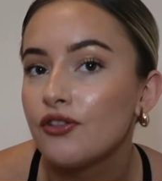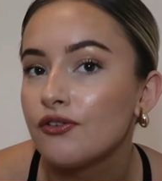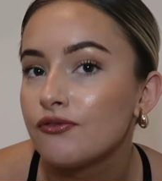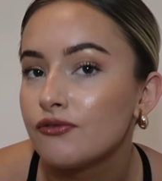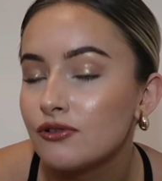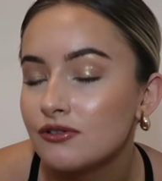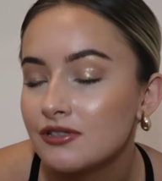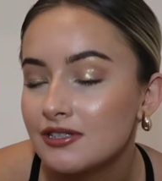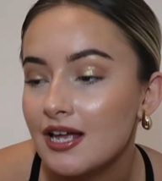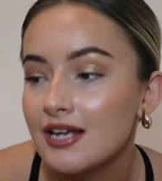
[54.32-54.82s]
on the
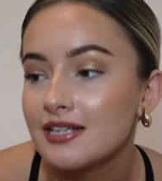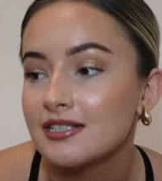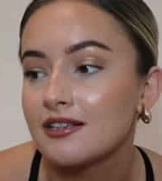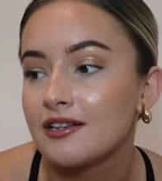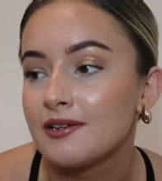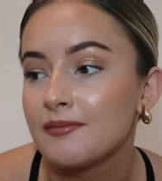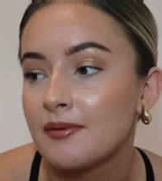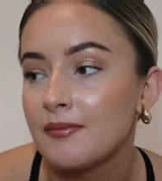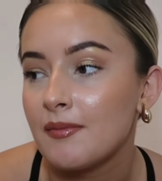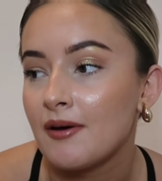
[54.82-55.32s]
rules there, it's
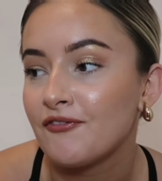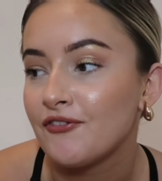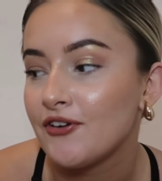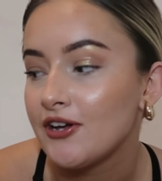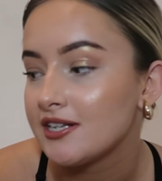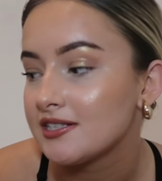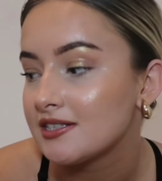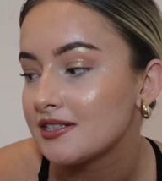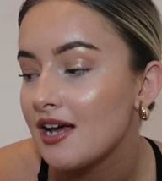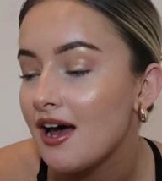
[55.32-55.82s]
going to be my
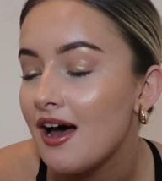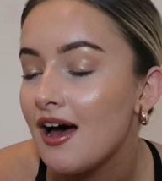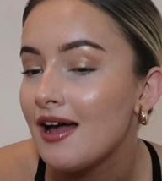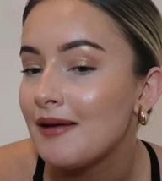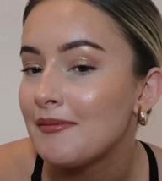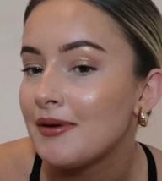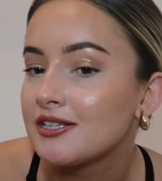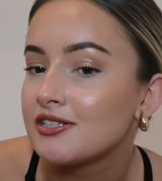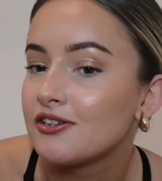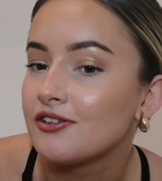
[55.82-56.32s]
first
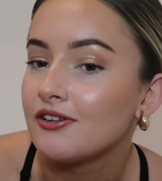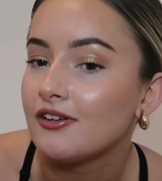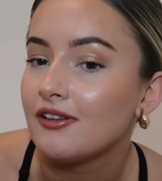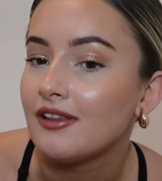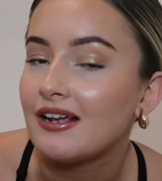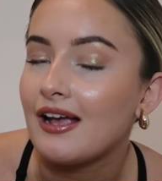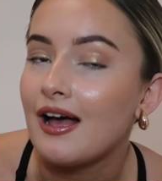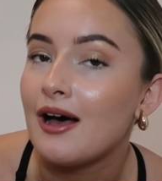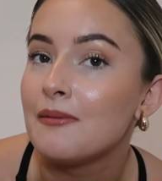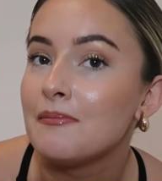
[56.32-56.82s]
time. I don't know
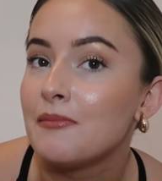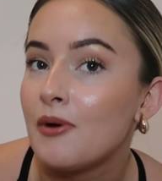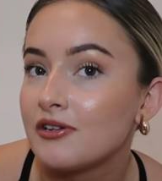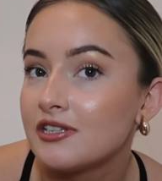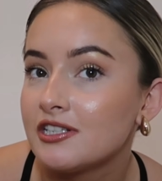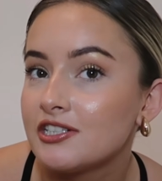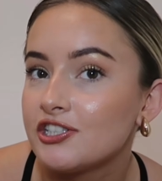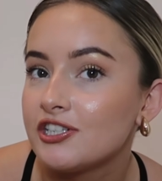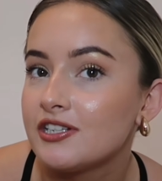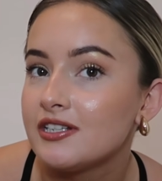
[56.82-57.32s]
like how
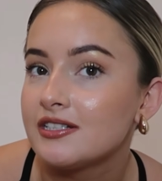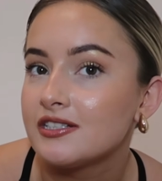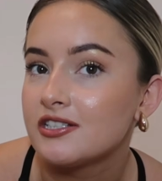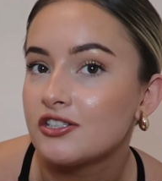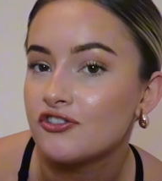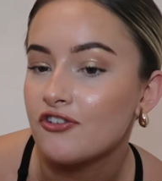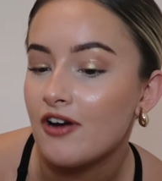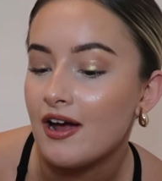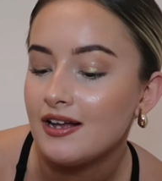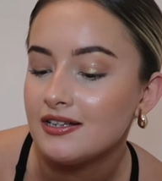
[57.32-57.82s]
modest you need
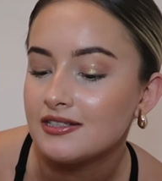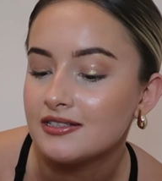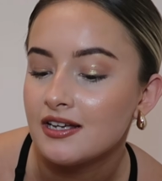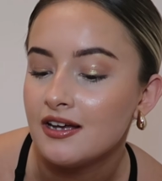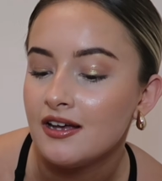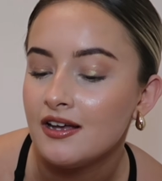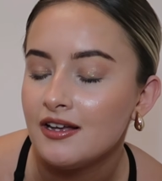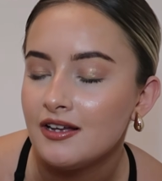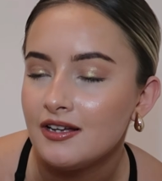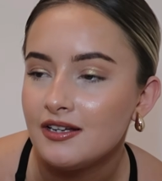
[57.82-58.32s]
to dress,
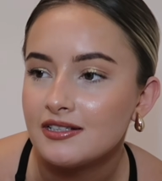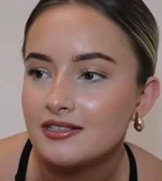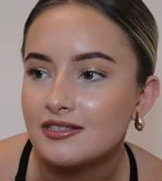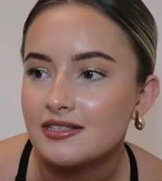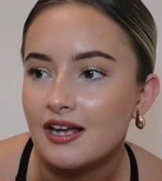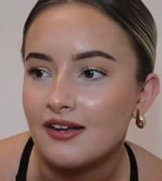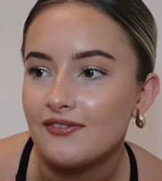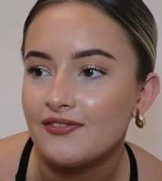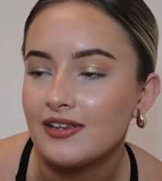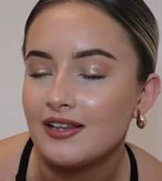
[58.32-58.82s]

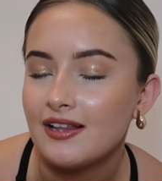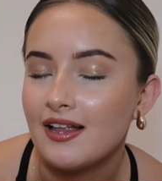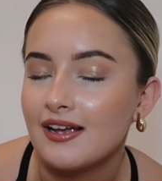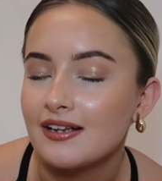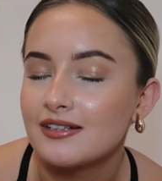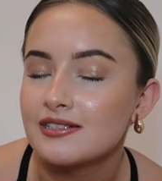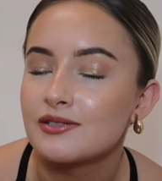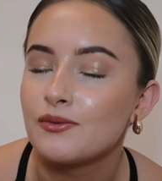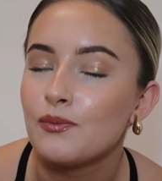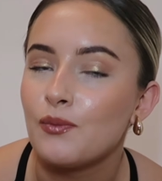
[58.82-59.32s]
so I feel
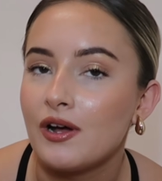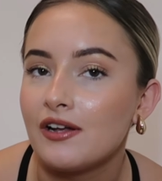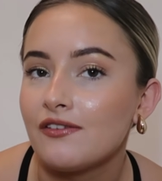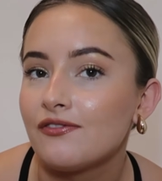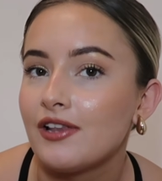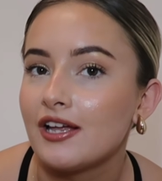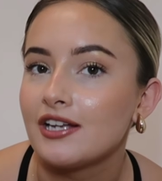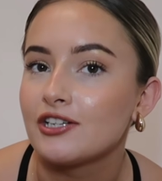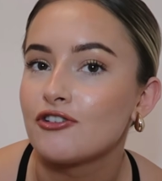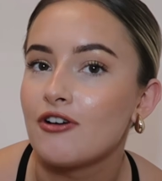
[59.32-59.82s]
like some white
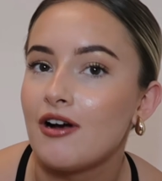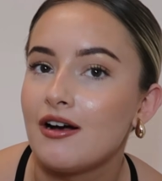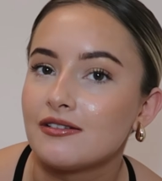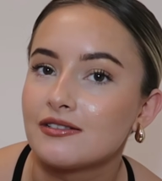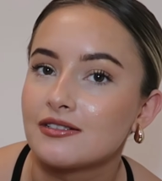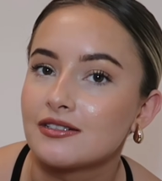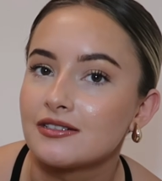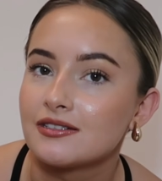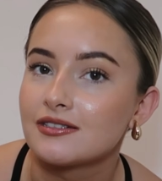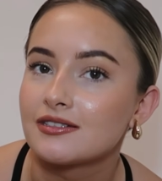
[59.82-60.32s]
flare
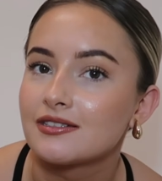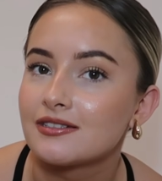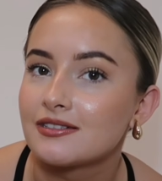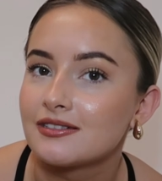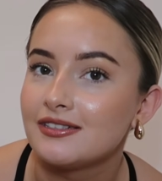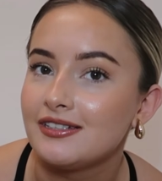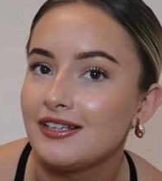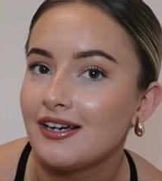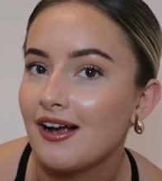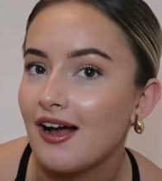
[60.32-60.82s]
trousers
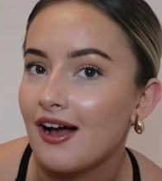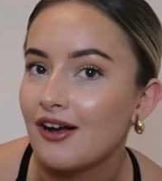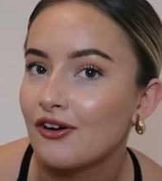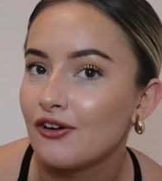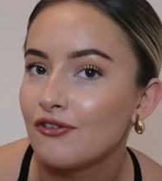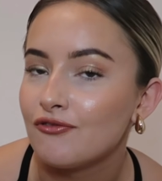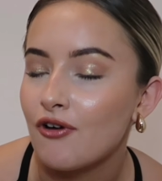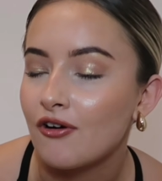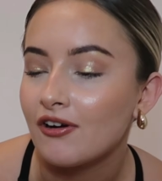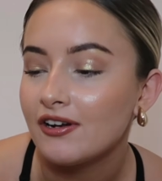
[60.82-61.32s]
you can't
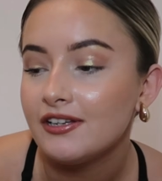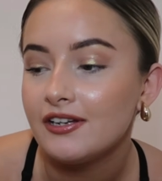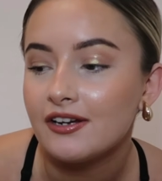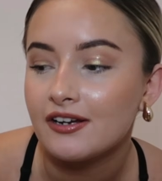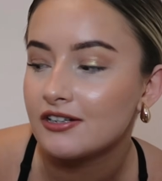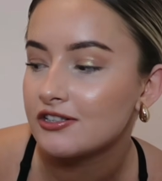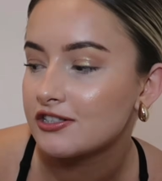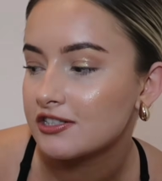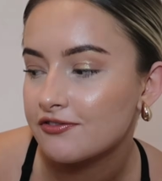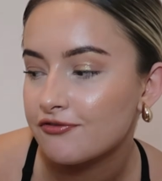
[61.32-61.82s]
go wrong, and you
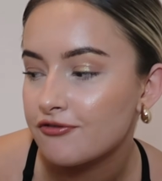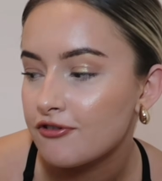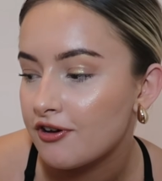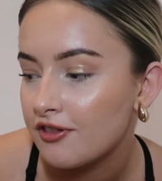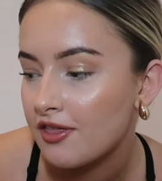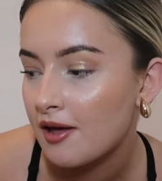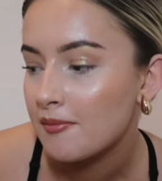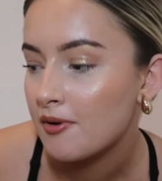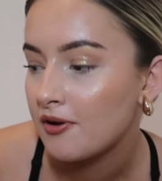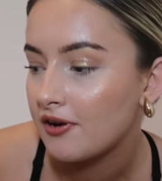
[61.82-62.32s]
can just
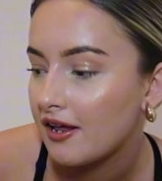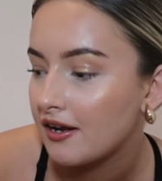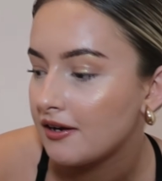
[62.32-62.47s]
throw them on